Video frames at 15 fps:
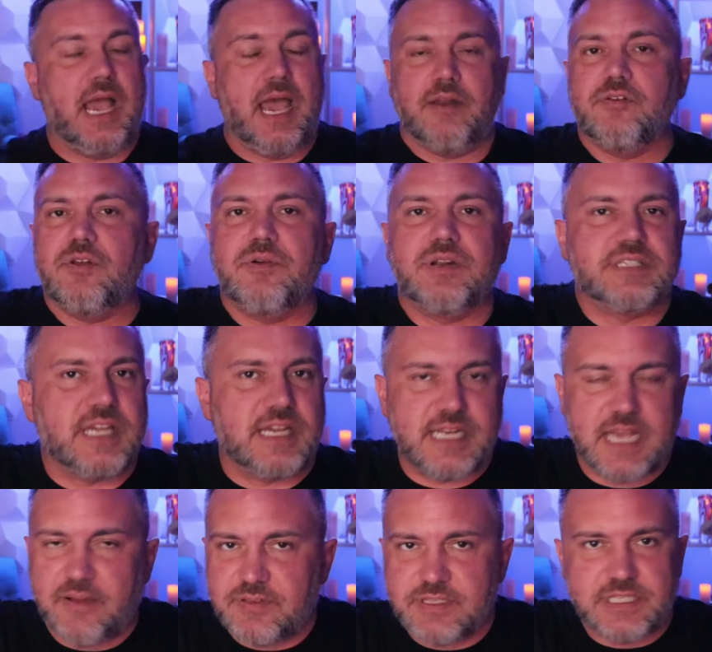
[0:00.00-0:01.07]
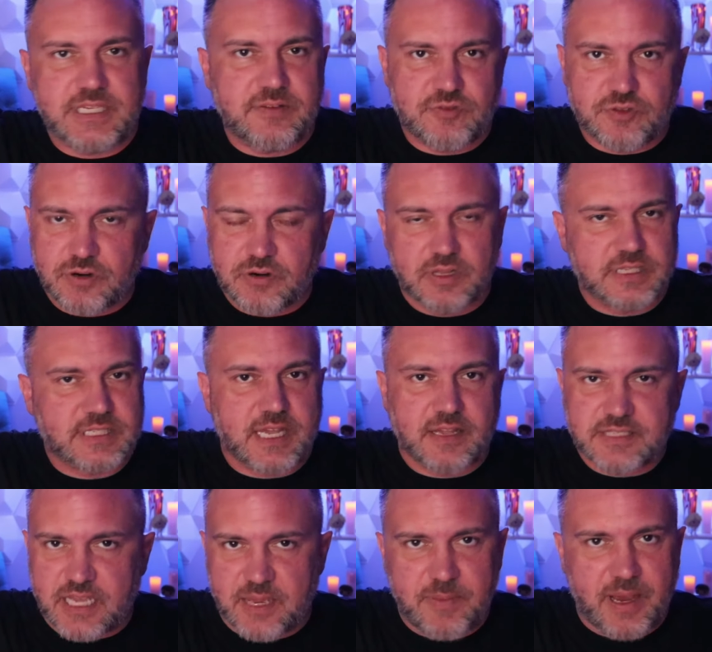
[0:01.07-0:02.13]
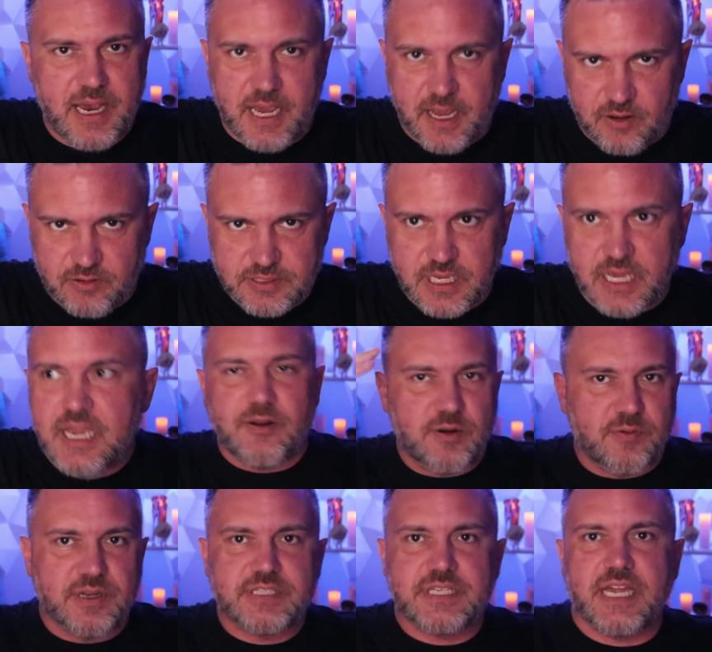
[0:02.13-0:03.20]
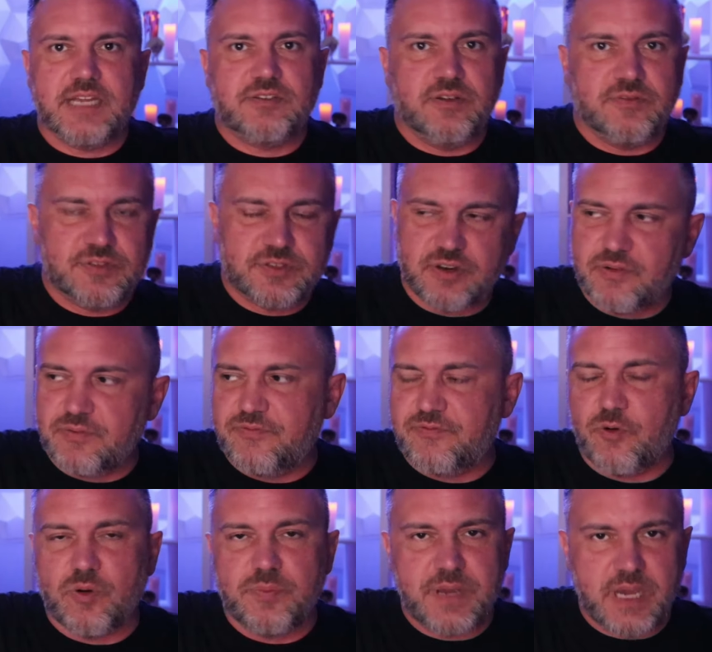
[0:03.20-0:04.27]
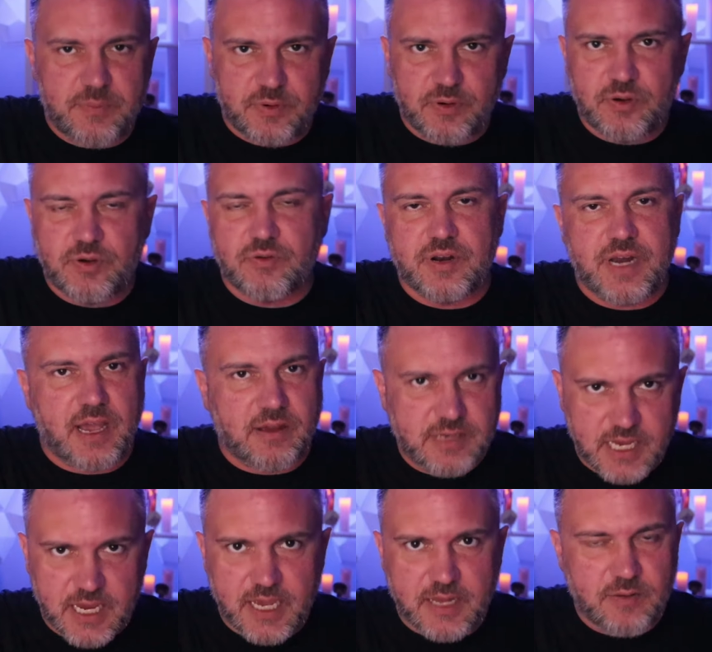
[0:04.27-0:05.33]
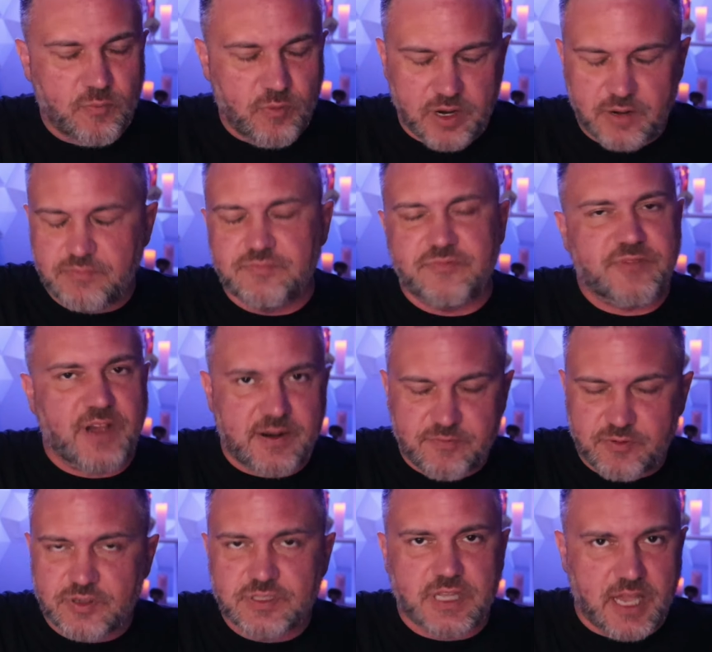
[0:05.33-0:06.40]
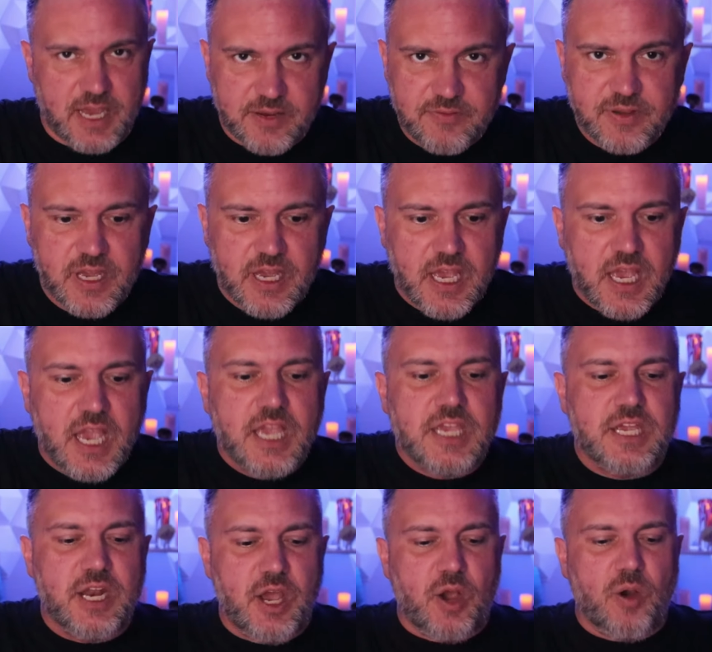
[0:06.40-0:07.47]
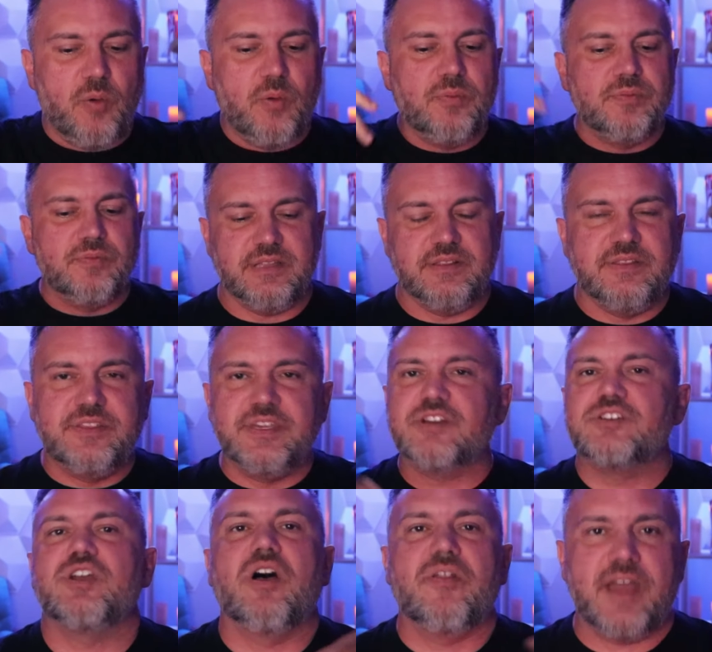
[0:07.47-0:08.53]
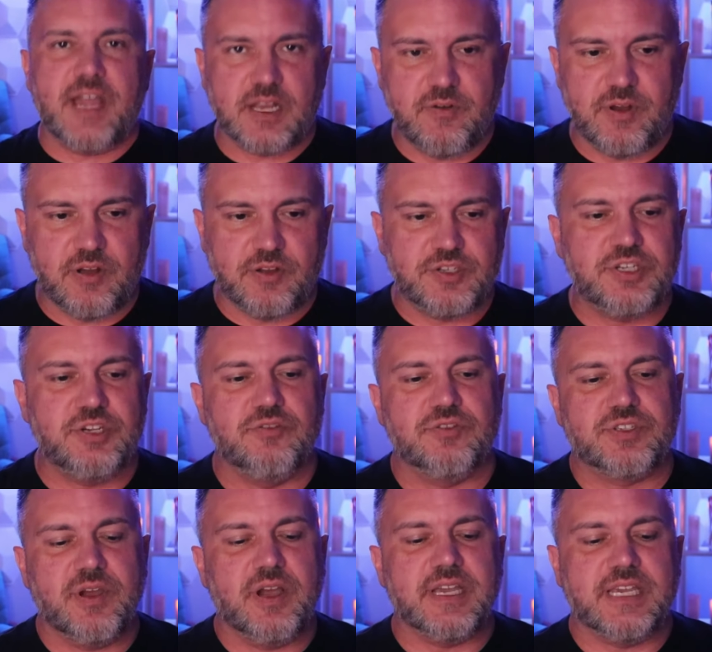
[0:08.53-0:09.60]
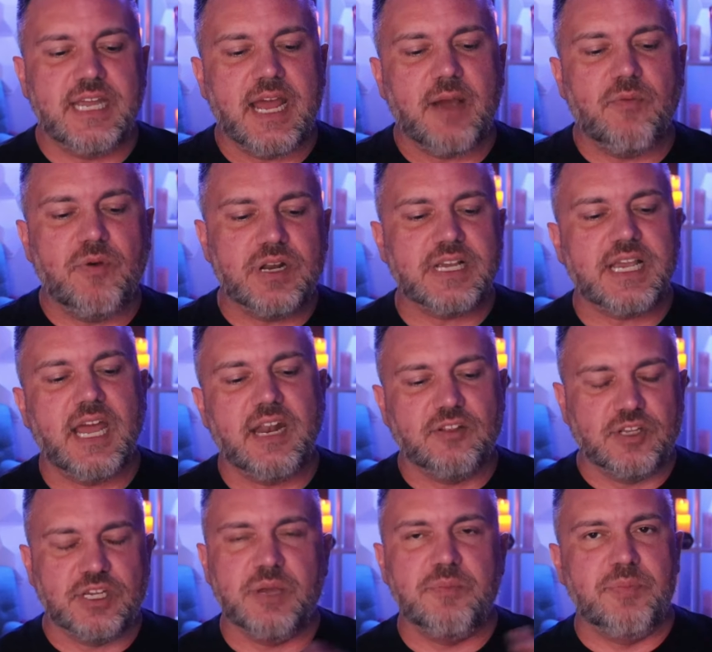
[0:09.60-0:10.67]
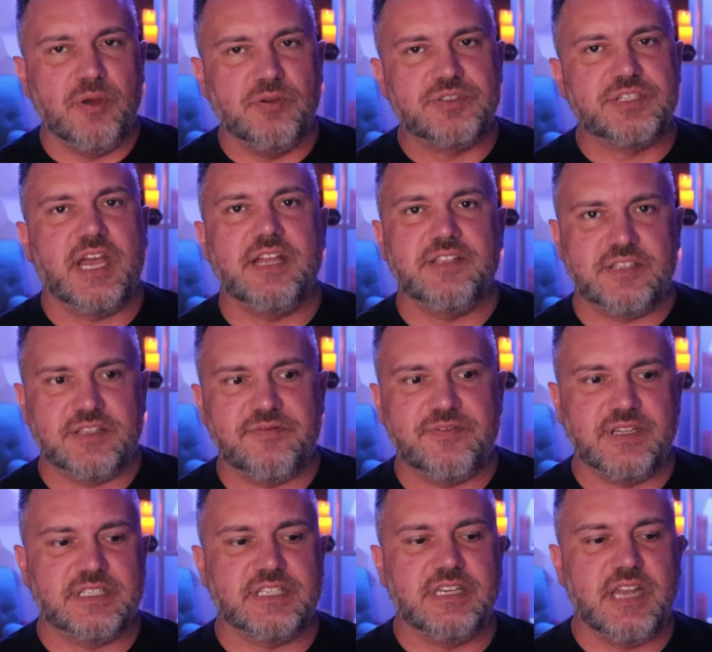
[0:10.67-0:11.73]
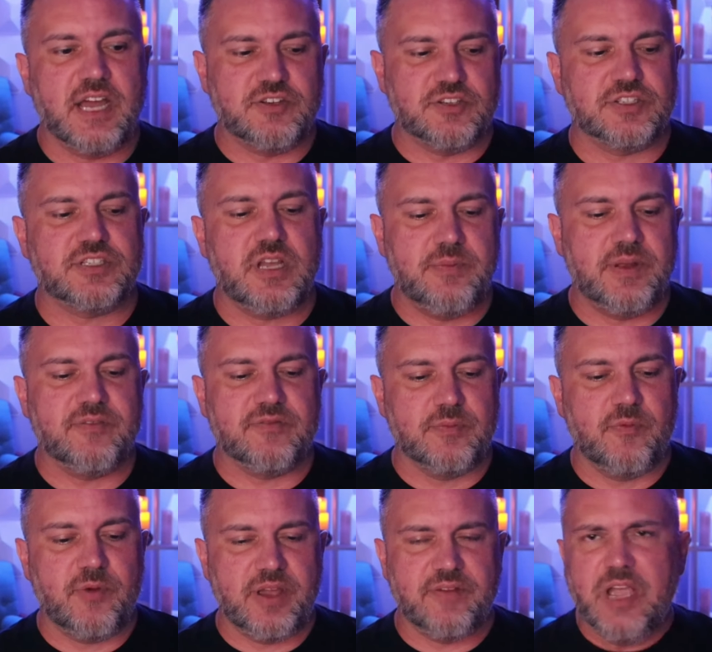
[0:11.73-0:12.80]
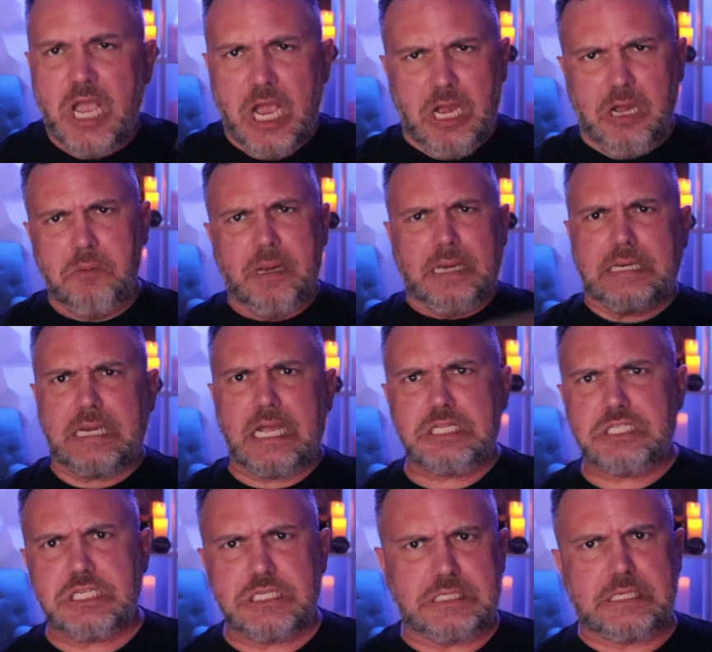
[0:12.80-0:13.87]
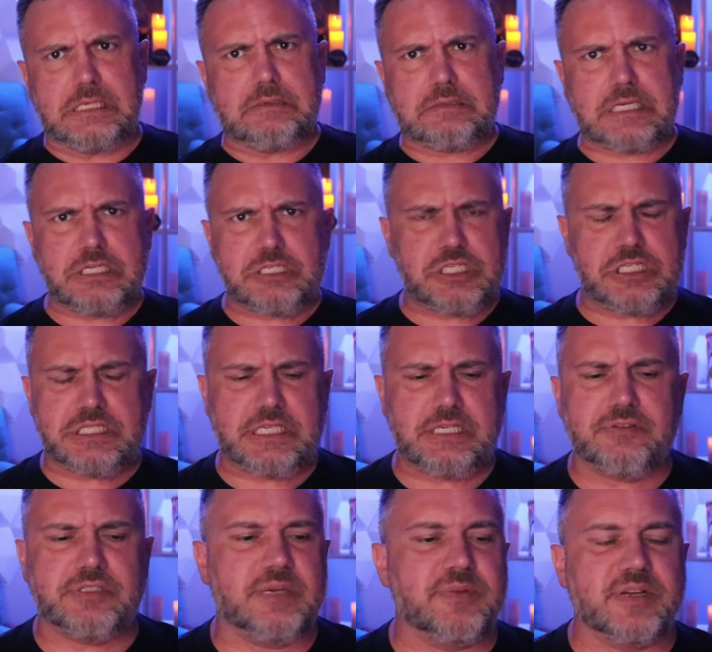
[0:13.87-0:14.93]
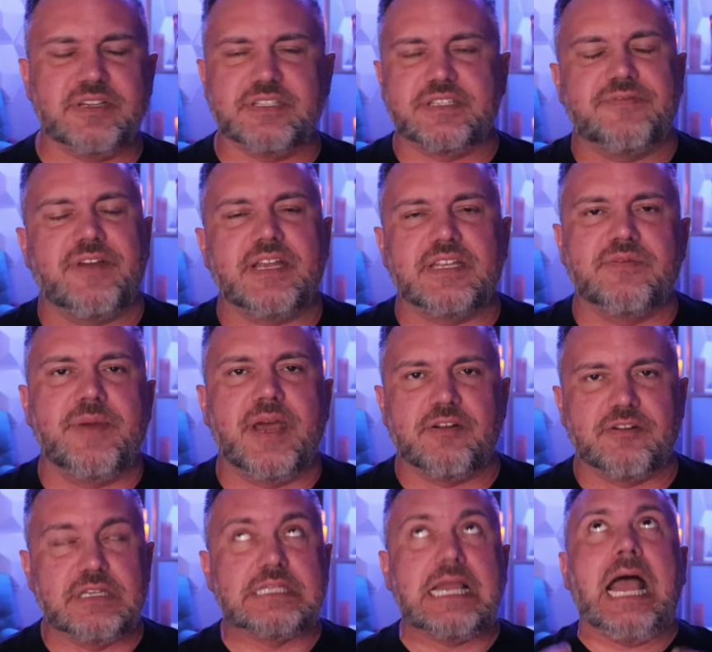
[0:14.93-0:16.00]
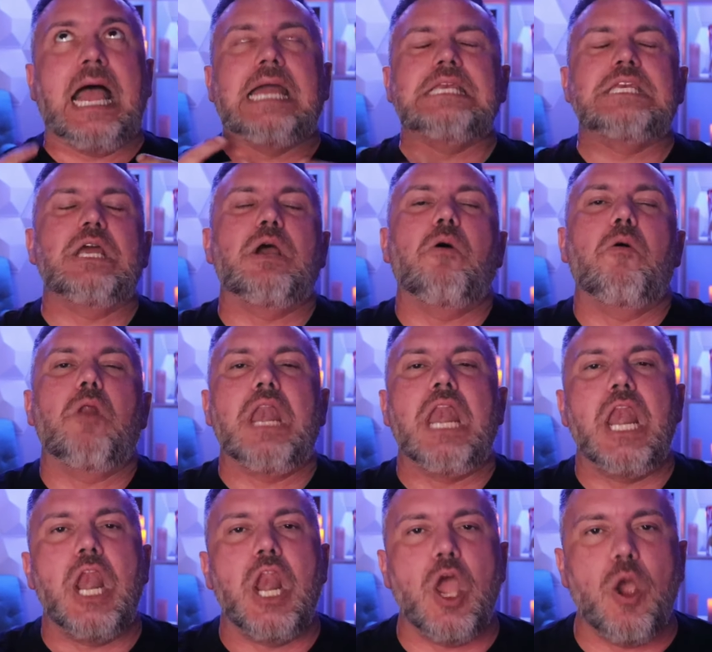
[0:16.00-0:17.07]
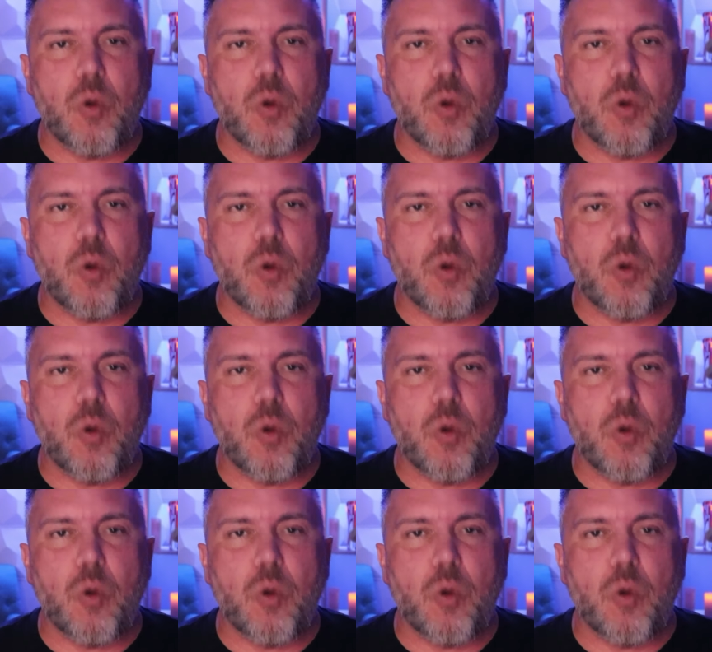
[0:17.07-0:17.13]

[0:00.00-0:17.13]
I don't know what it's like to have a sea of journalists outside my house. I don't know what it's like to have served four people who are now dead, one fighting for his life. You know, there's all that going on too. So again, I want to kind of look at both sides of the fence and not just come at it from a way of, oh my God, she's guilty, she's guilty, because the fact of the matter is, I don't